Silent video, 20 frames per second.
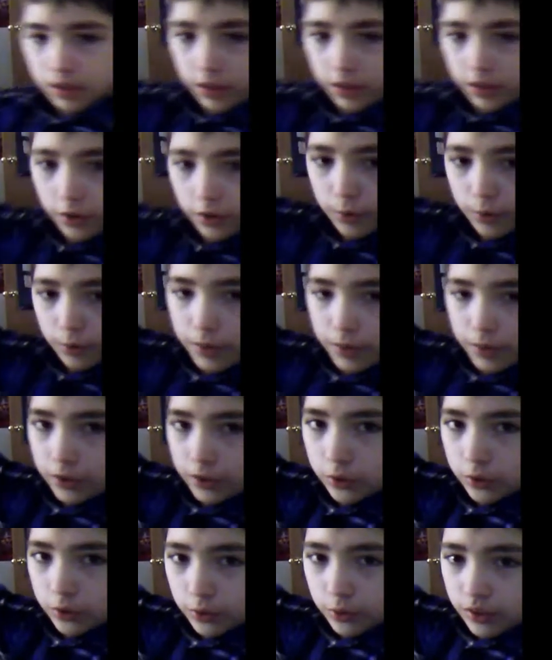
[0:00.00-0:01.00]
Here, my
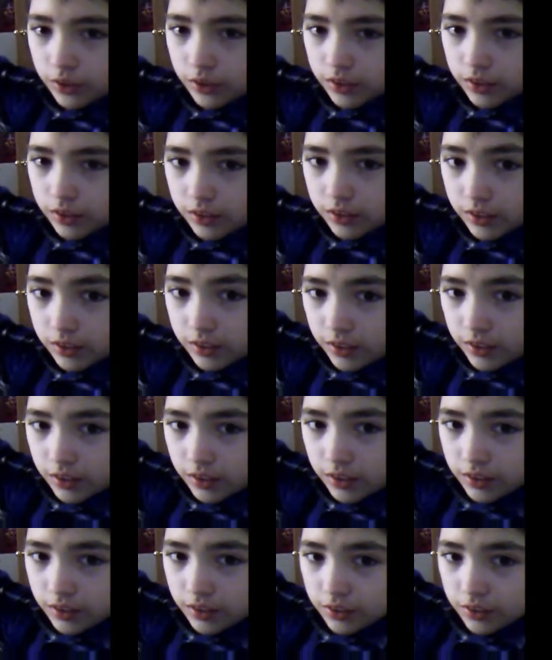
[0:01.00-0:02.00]
dude.
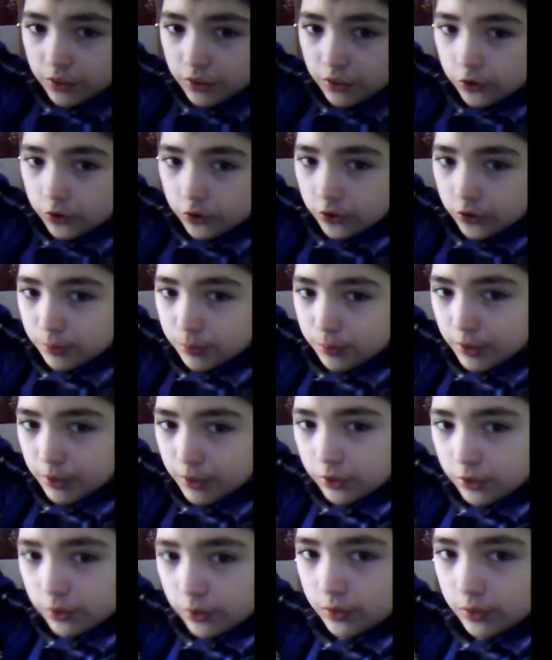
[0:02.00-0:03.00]
This, my
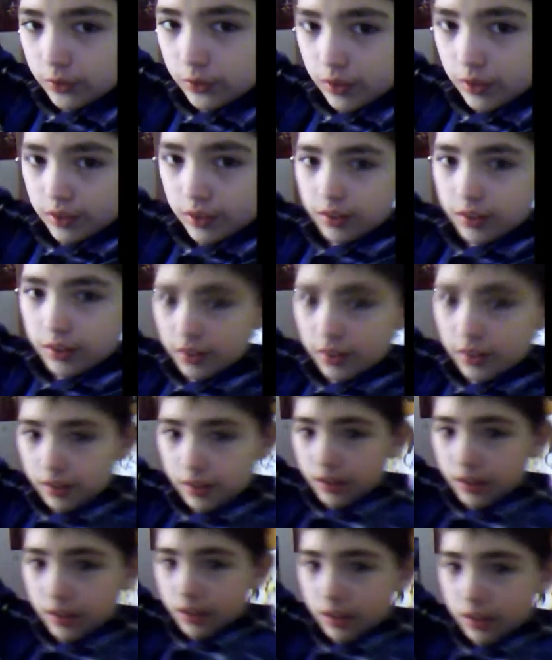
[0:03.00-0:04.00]
dude,
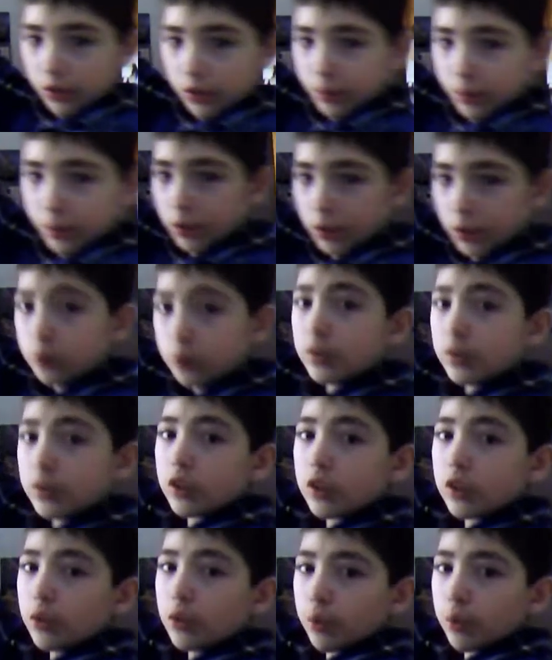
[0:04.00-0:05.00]
is my Goofy
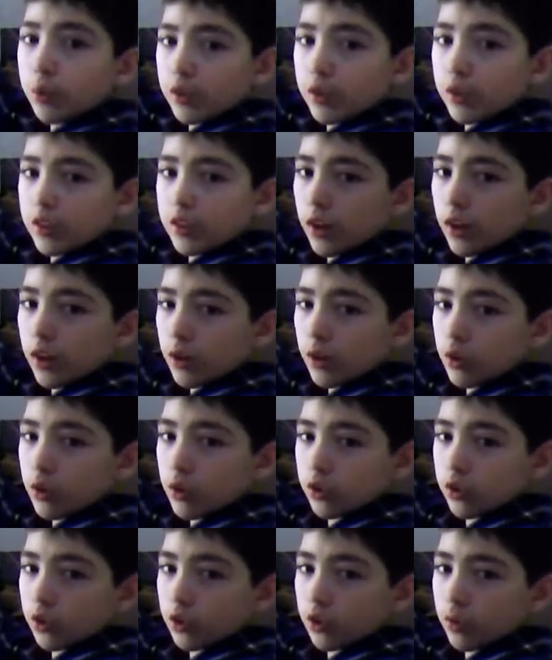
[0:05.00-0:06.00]
Goober guitar
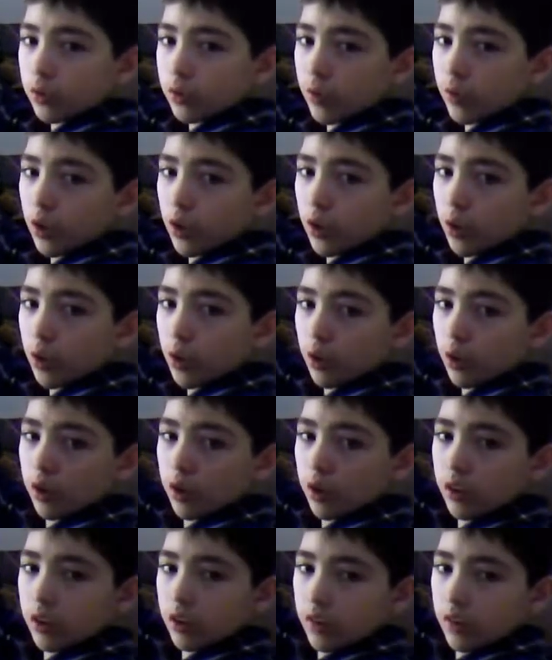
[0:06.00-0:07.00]
so far.
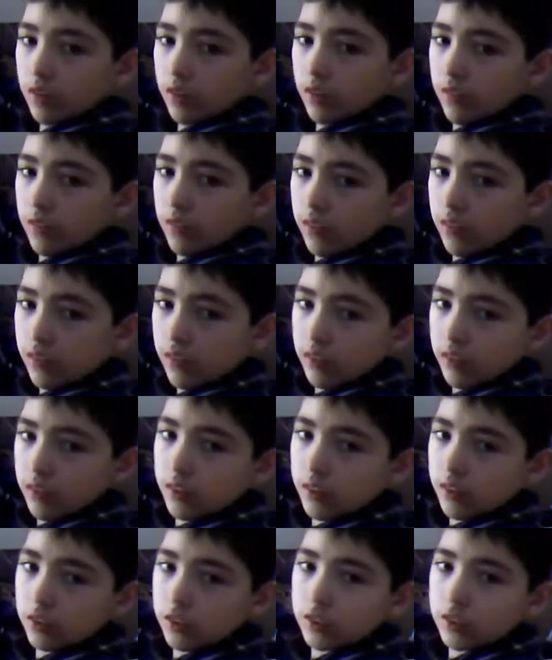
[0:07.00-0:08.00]

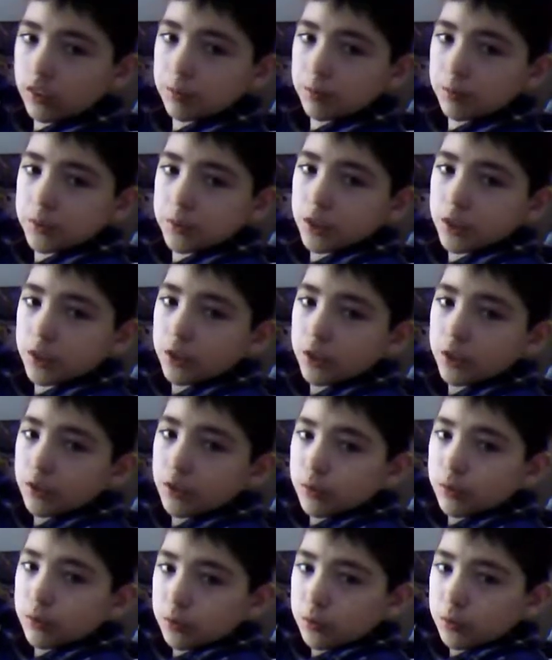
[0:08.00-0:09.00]
Isn't it
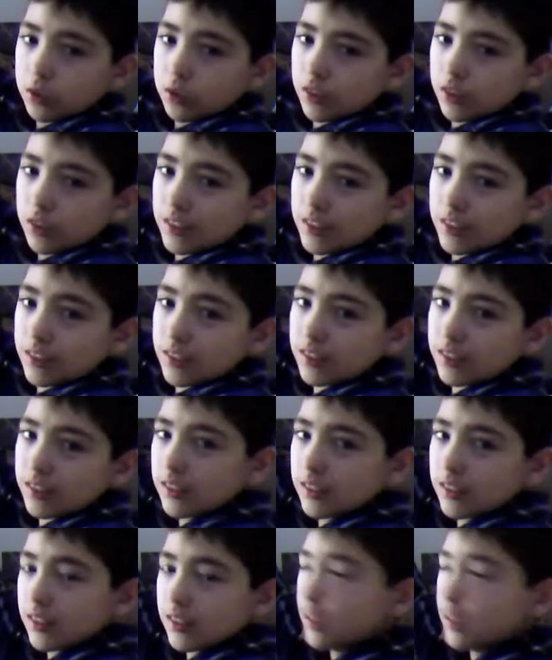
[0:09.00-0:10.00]
beautiful?
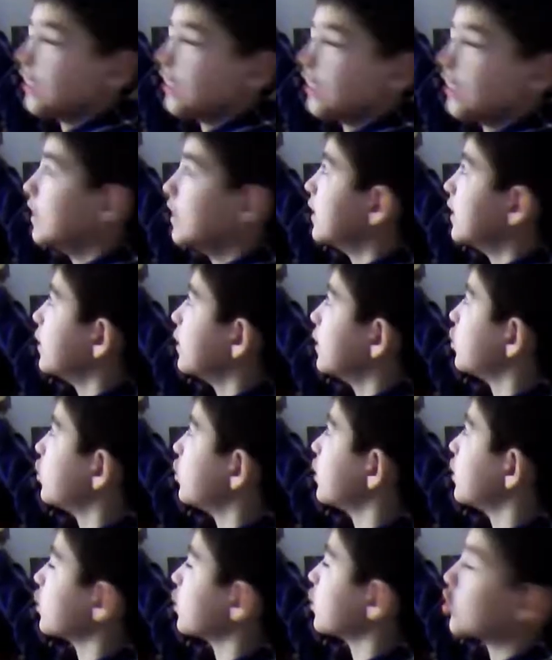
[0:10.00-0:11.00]

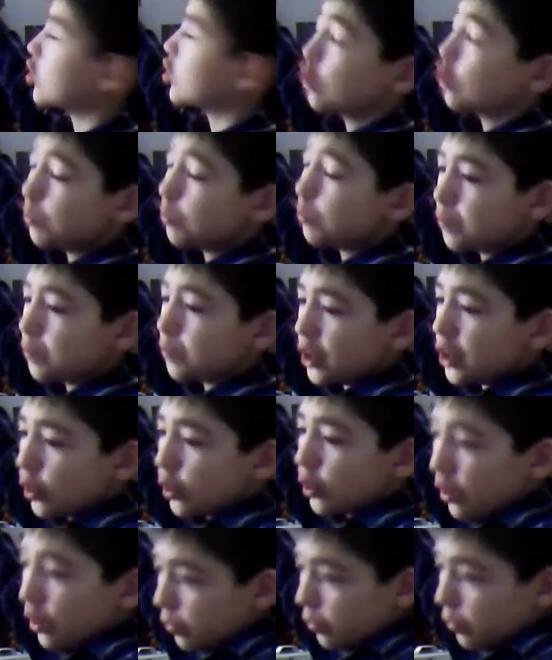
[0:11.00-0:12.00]
It's just so
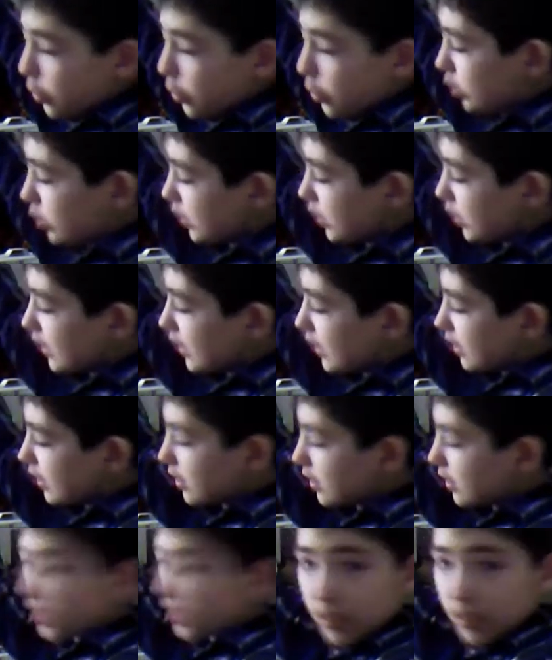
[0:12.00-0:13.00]
beautiful. Look at
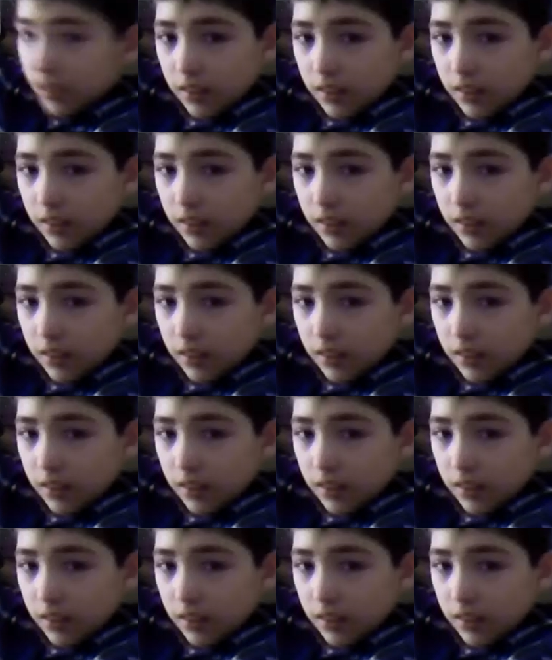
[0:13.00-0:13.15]
it.